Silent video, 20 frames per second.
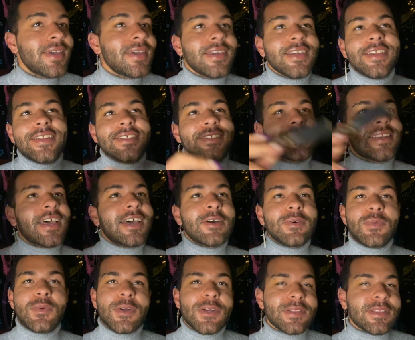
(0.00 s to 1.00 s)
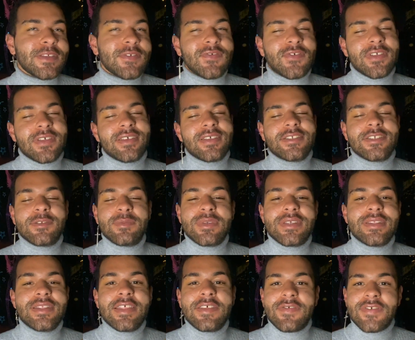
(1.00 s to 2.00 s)
It is not worth it for it to be
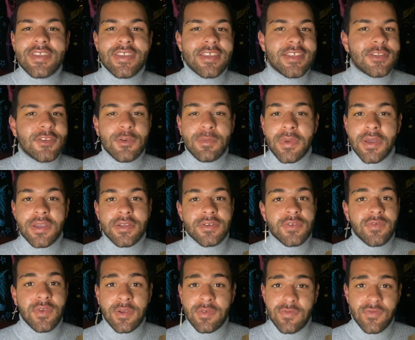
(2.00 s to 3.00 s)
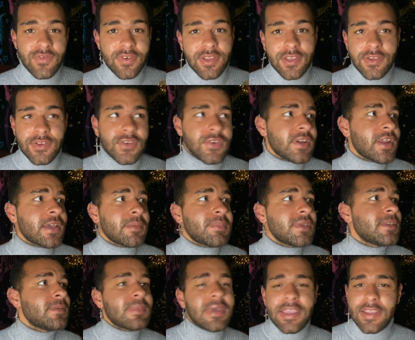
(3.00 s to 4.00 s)
living in your mind rent free and you're not
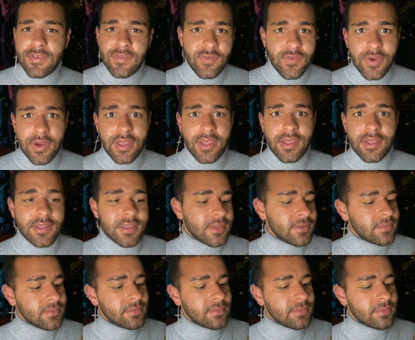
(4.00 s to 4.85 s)
being paid for it, honey.